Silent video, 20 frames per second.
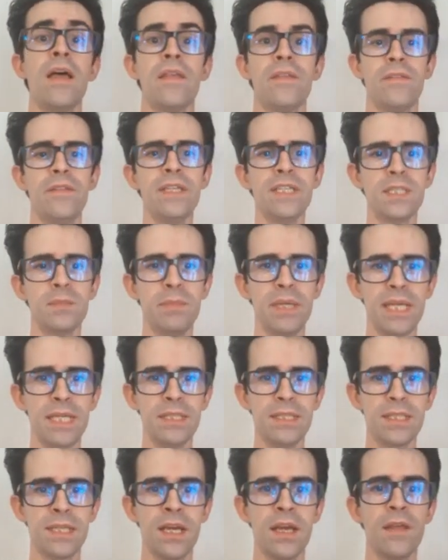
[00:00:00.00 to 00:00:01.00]
This
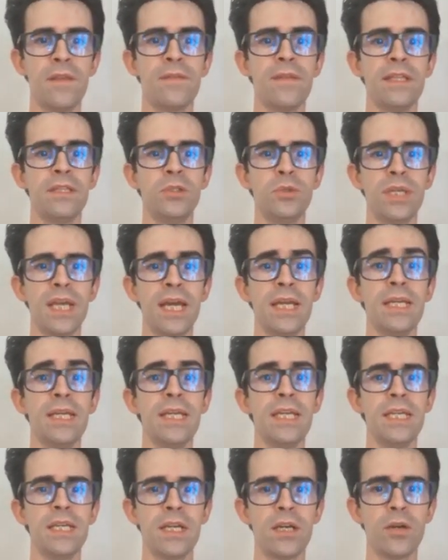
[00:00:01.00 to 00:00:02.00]
means that you can
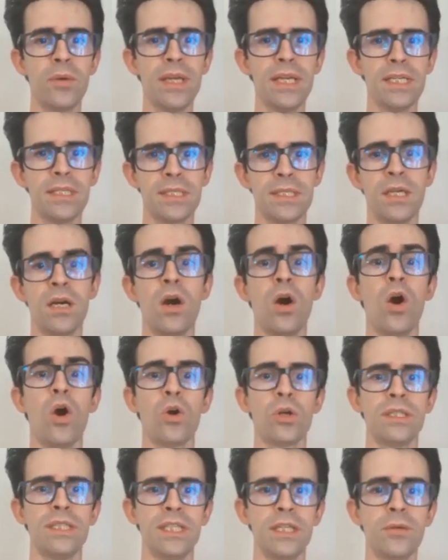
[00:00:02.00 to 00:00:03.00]
increase
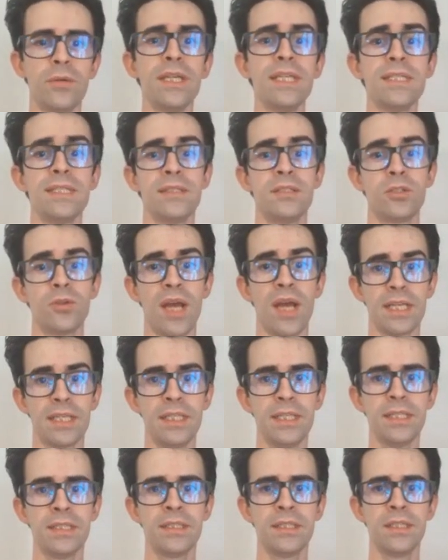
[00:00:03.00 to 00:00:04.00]
or decrease
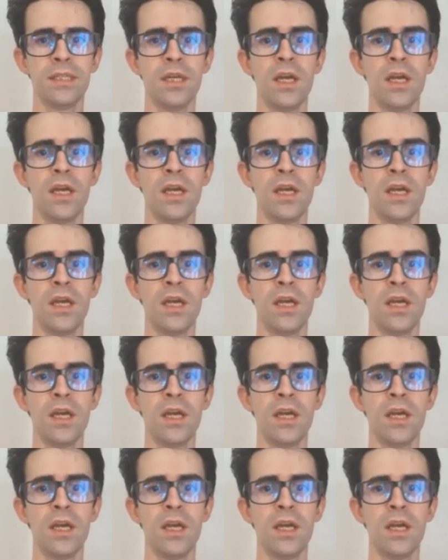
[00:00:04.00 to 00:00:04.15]
tracking